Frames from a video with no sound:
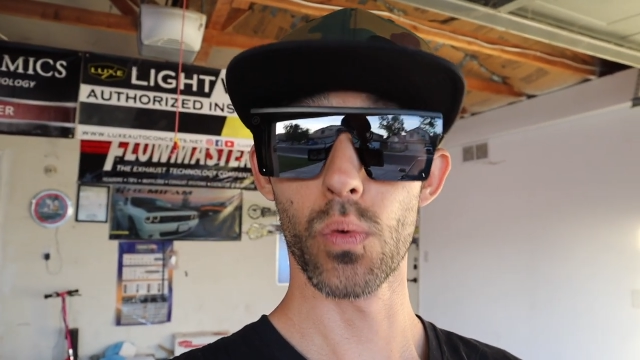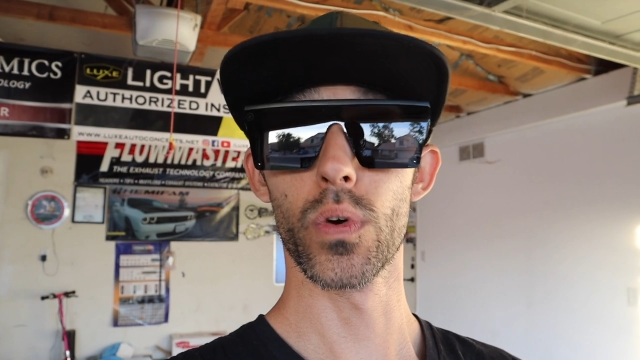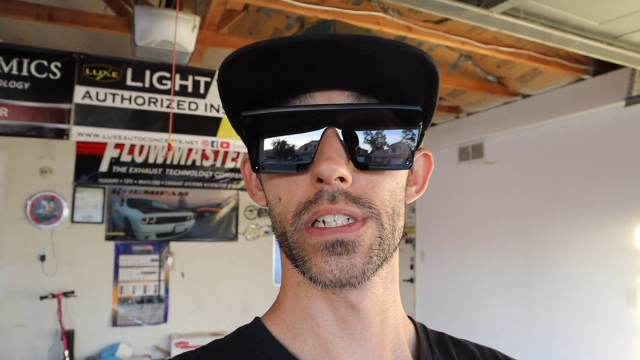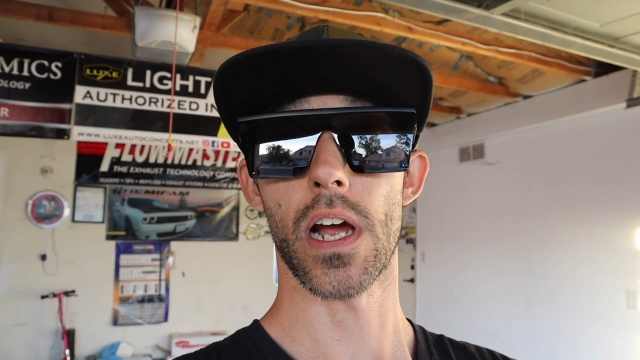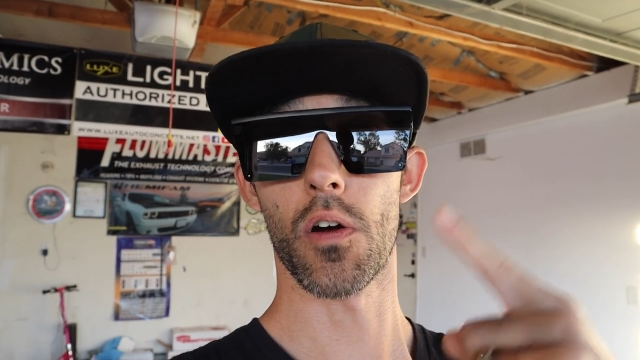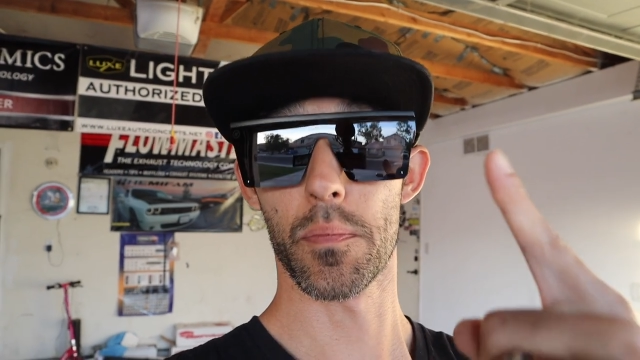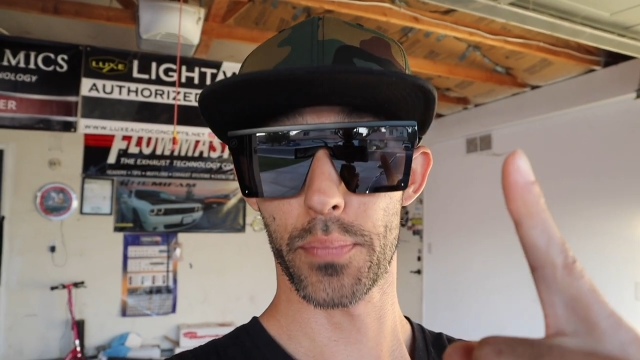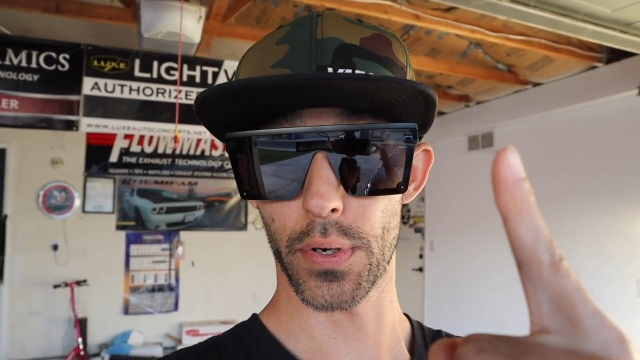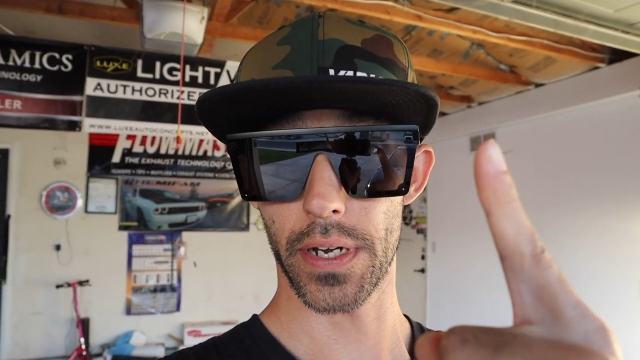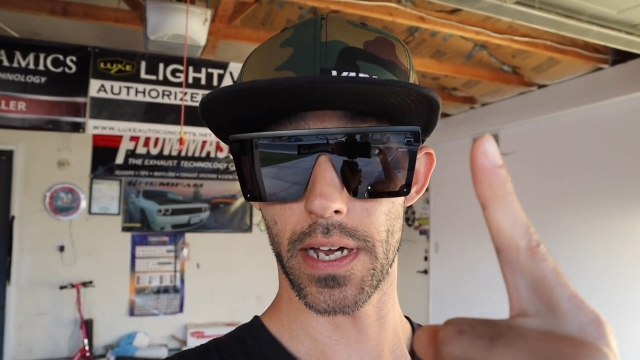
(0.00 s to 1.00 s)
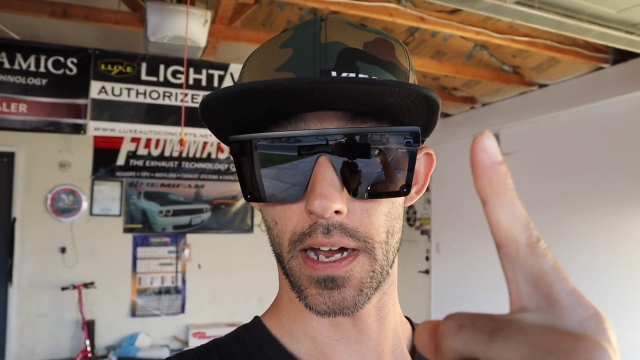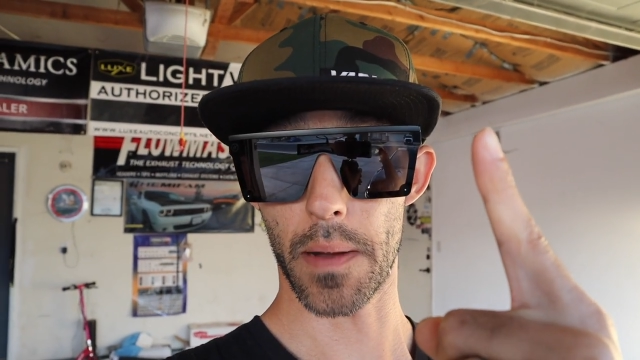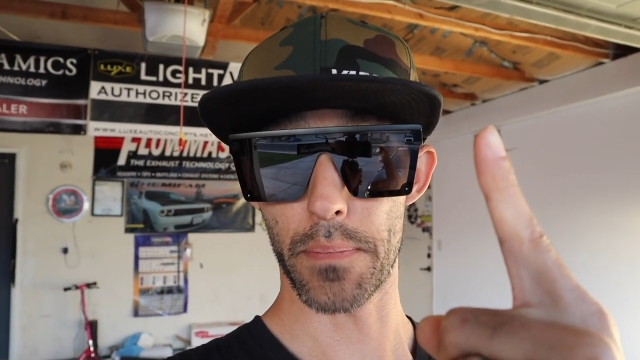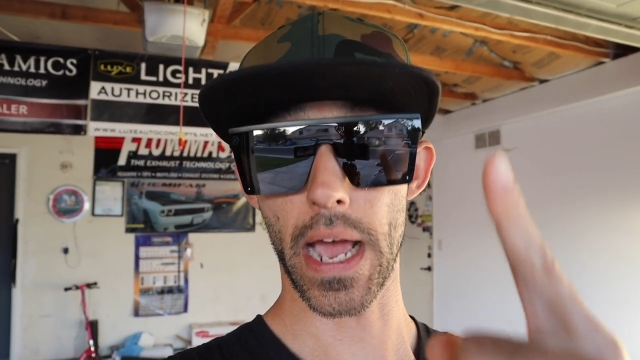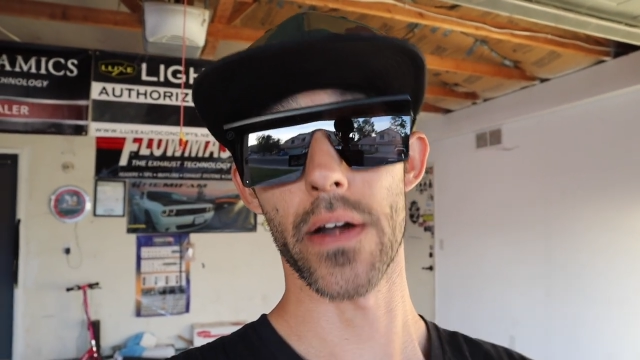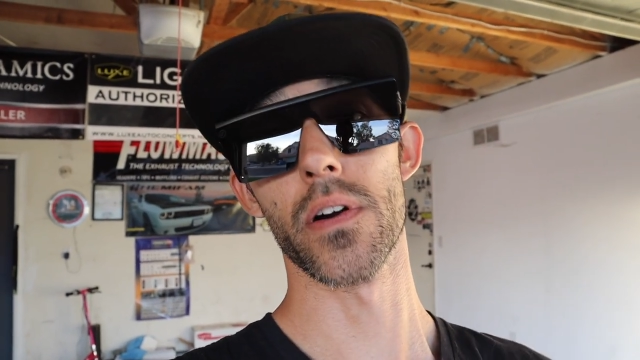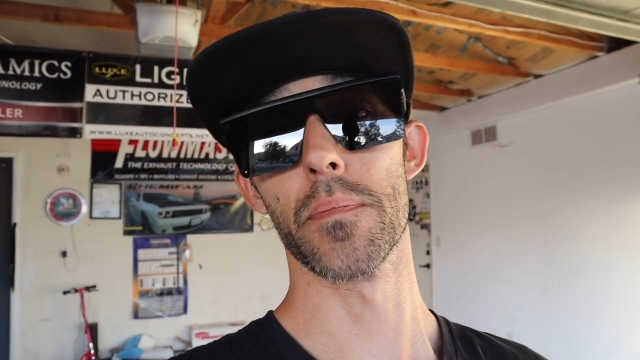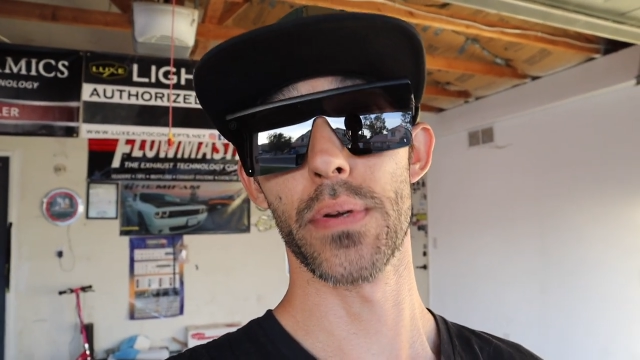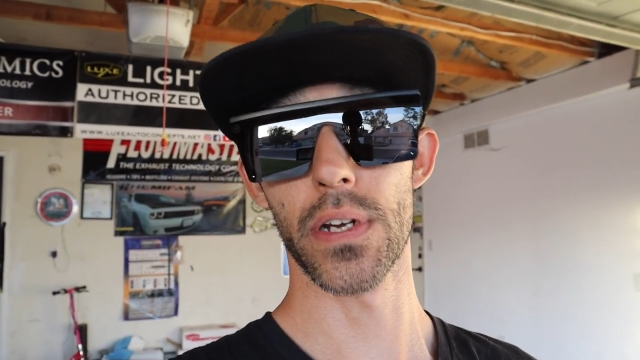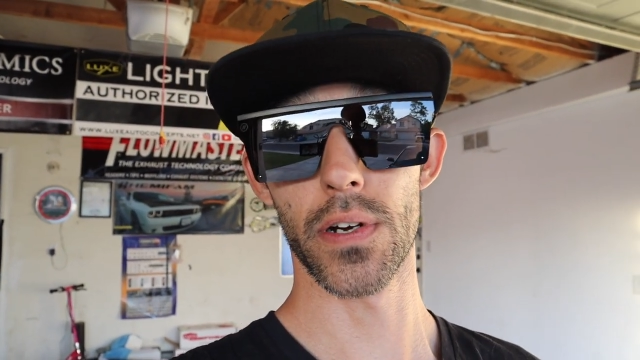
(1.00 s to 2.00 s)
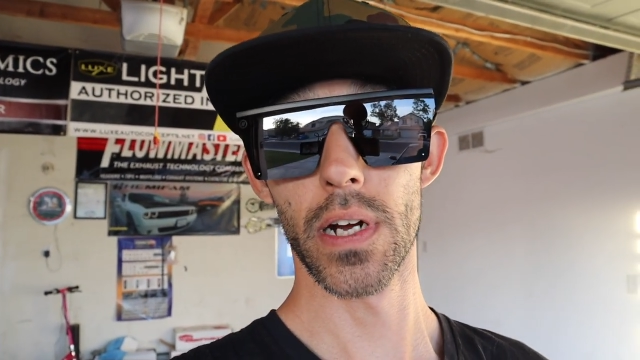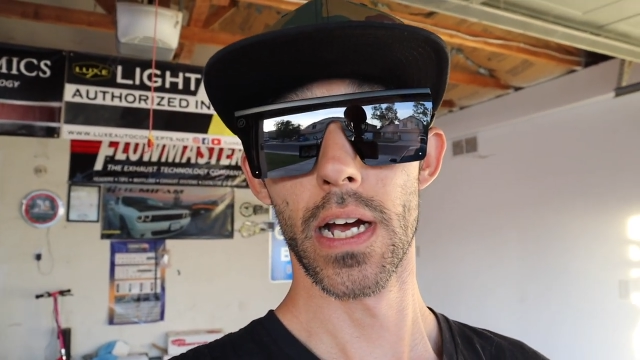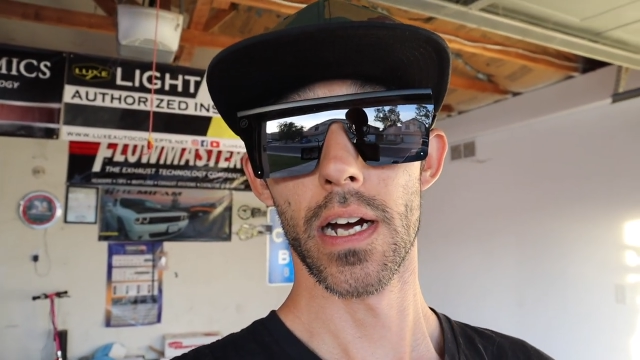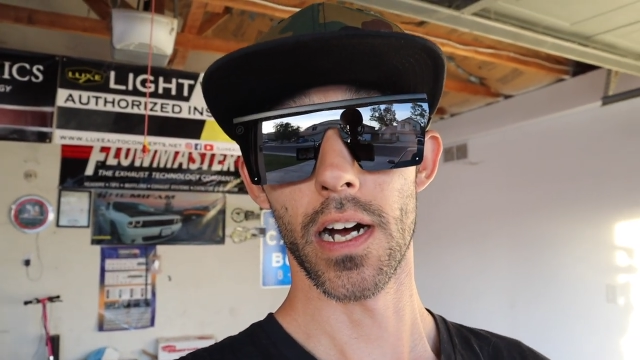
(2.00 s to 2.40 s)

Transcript: which I will put a banner up here